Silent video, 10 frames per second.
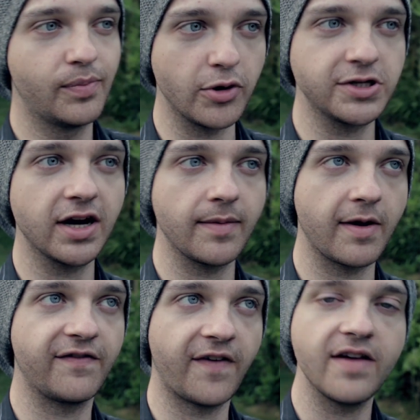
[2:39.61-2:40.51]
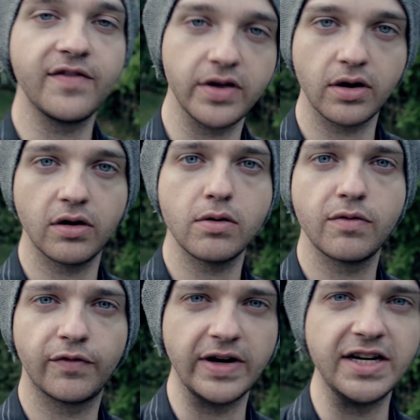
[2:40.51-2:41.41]
budget about
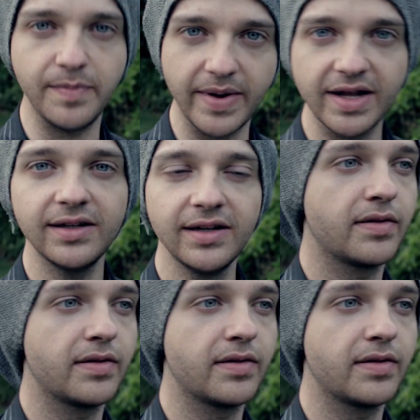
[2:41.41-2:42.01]
€5 for each meal.